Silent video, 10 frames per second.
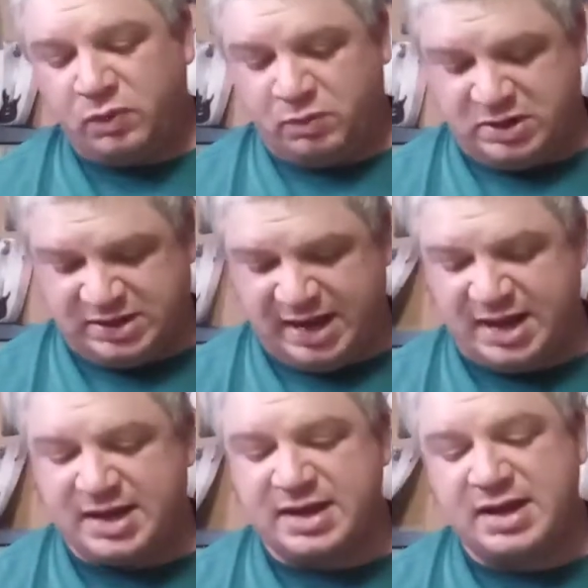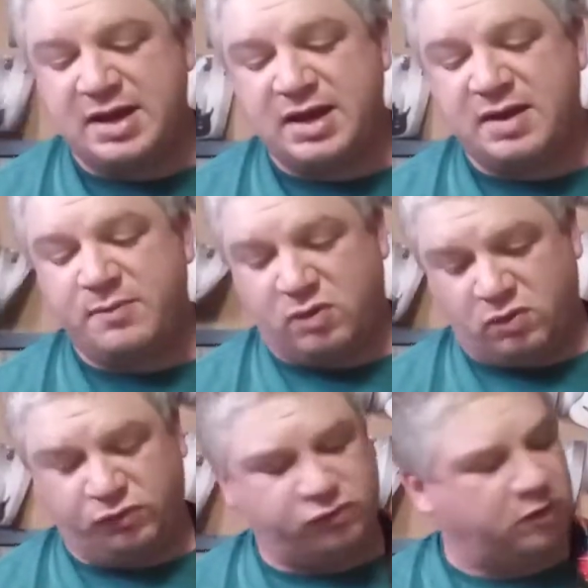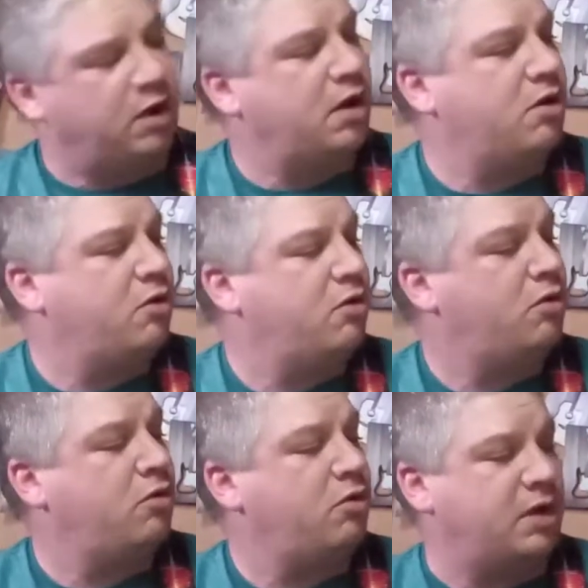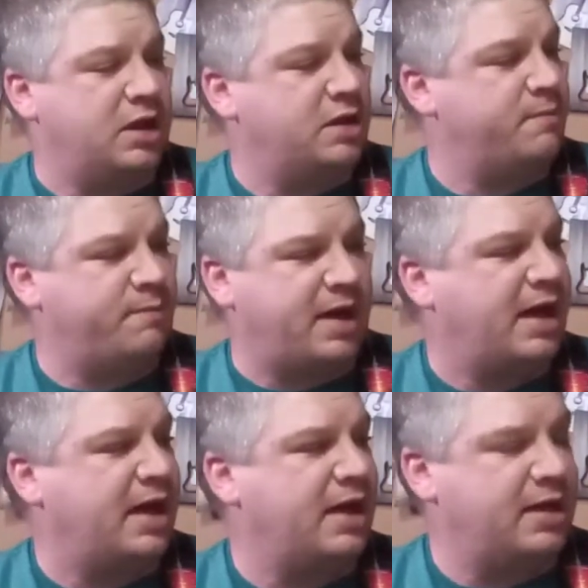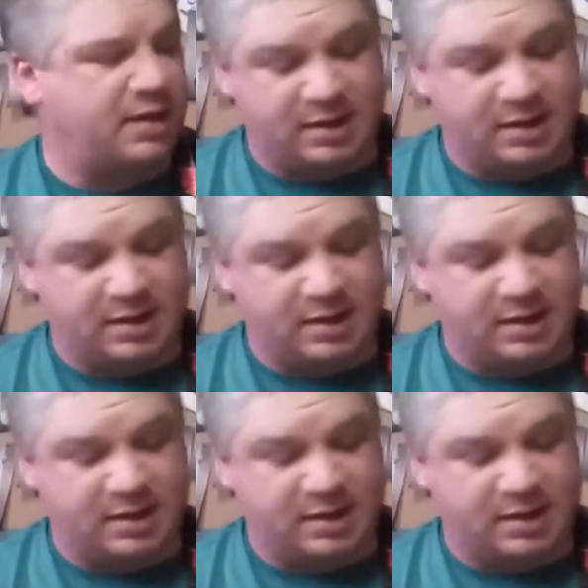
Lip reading: when time was crawling by.